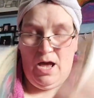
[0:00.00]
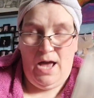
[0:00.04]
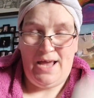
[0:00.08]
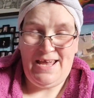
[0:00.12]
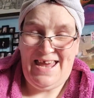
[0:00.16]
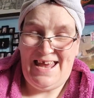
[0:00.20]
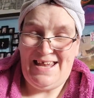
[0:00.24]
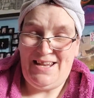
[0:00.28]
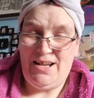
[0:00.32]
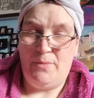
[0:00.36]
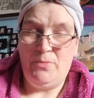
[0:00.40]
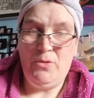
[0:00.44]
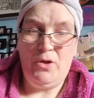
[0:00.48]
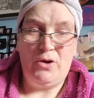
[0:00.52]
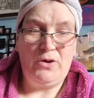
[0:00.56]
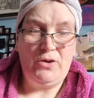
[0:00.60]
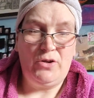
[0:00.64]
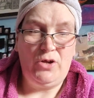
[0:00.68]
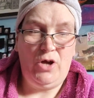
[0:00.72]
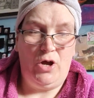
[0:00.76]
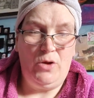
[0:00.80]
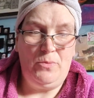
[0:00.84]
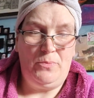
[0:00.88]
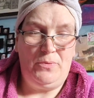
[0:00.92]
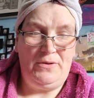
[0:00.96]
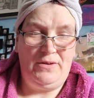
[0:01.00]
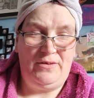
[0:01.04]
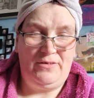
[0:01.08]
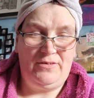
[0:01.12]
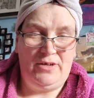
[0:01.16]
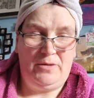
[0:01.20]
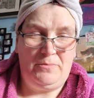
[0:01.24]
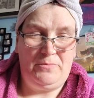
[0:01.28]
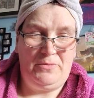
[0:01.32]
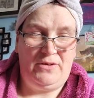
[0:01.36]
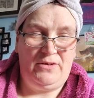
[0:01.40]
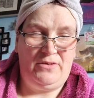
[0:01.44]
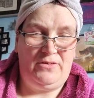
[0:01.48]
Again, I'm not gonna open these
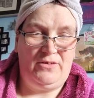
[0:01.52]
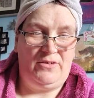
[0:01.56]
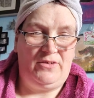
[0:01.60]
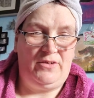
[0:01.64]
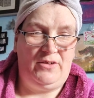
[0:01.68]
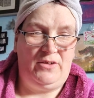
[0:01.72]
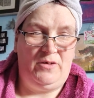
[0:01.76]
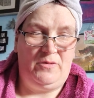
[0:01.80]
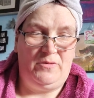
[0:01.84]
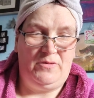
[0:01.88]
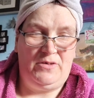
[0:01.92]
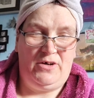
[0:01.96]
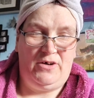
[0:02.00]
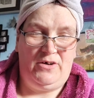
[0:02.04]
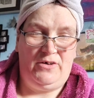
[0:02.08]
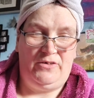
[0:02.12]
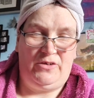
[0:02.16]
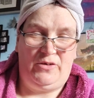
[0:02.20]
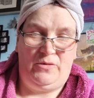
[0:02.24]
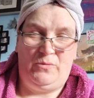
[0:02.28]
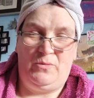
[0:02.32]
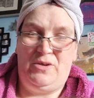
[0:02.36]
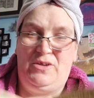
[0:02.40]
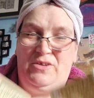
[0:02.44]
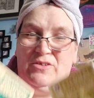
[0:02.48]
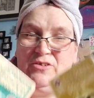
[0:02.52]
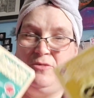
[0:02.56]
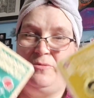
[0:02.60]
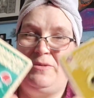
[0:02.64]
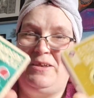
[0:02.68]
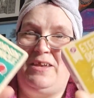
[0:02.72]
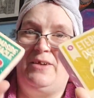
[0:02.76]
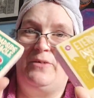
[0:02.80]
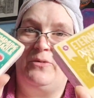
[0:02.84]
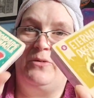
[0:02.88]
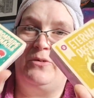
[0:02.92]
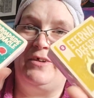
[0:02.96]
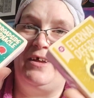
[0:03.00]
up because there's a lot of cards and we could just be
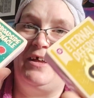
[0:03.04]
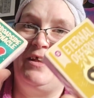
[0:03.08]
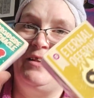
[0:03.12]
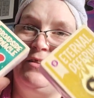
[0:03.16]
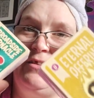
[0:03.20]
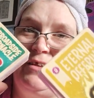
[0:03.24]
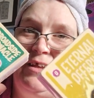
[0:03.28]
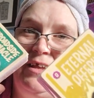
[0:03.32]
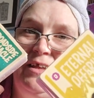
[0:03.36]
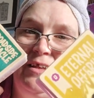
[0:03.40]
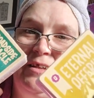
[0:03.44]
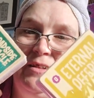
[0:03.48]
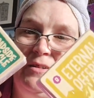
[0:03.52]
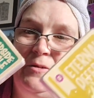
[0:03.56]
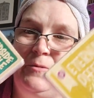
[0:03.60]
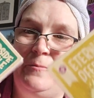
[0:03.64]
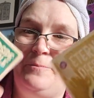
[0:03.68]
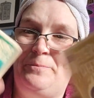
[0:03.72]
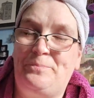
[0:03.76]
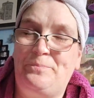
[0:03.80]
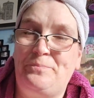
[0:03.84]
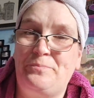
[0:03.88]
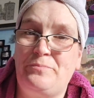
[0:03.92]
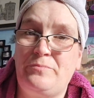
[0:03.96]
here all day looking at them.